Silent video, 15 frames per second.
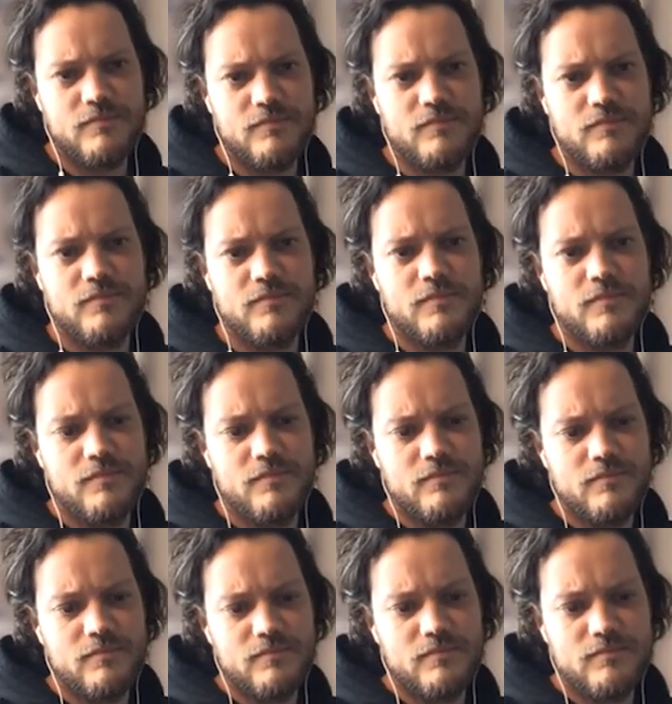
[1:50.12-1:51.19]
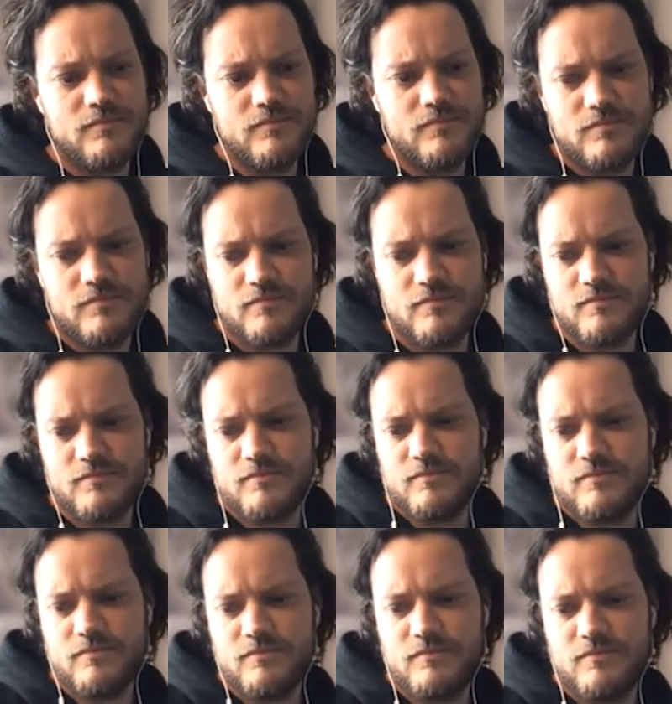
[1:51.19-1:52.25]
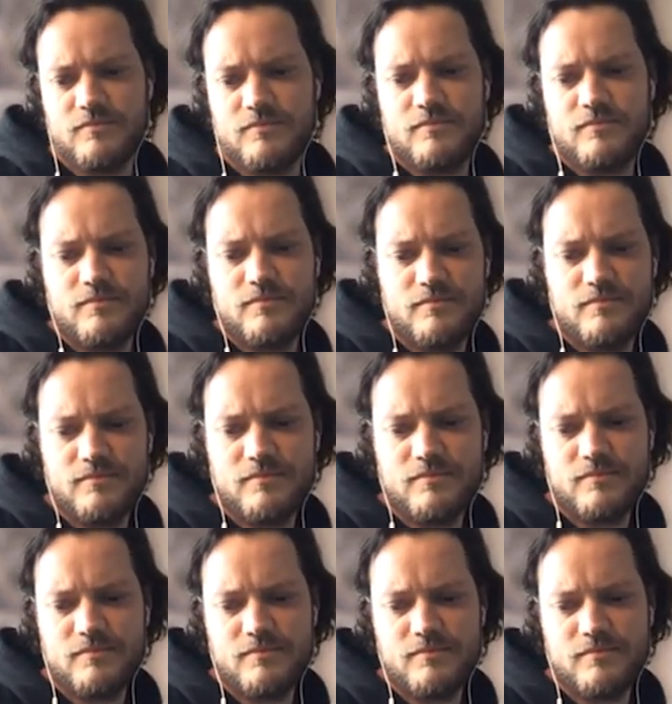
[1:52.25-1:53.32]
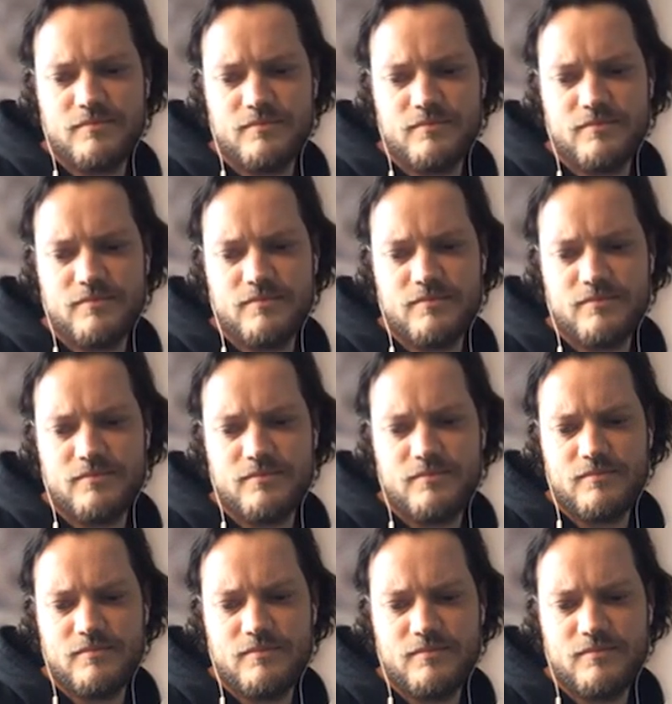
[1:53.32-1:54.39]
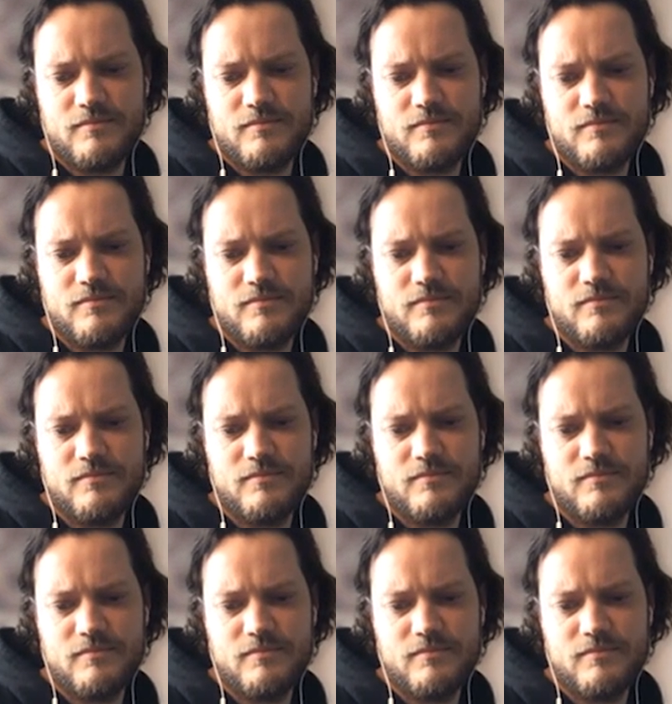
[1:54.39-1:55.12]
(not speaking)